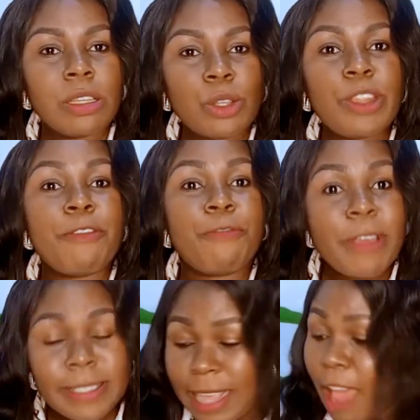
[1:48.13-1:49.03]
So the
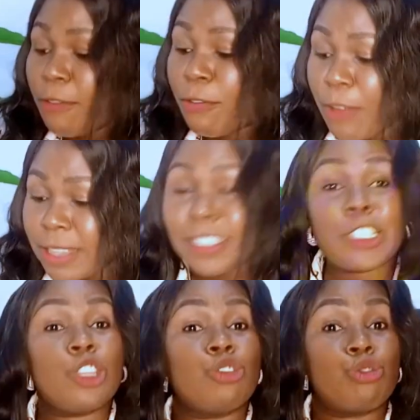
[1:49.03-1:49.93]
first
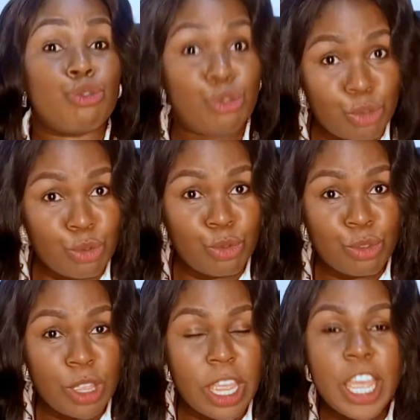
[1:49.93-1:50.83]
thing to do
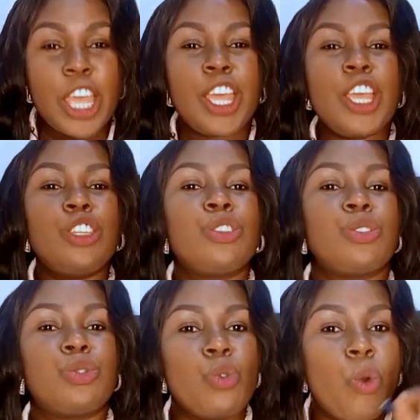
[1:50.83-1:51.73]

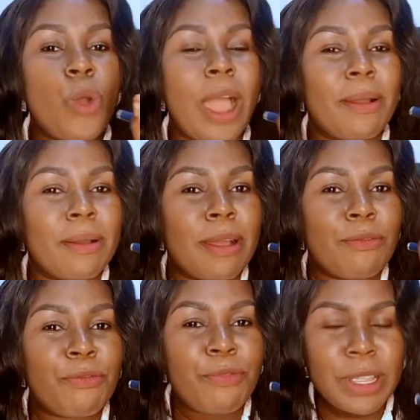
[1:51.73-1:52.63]
is to,
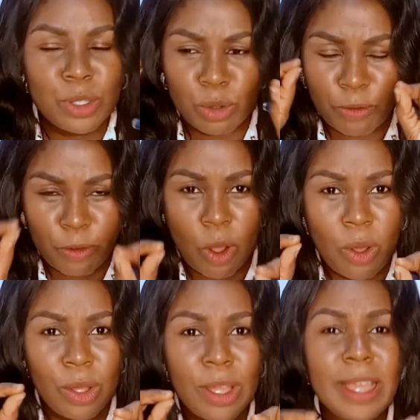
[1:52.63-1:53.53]
first of
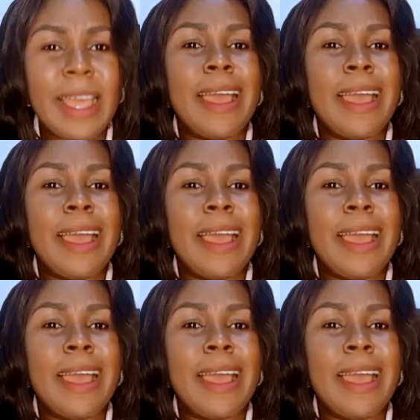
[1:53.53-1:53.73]
all,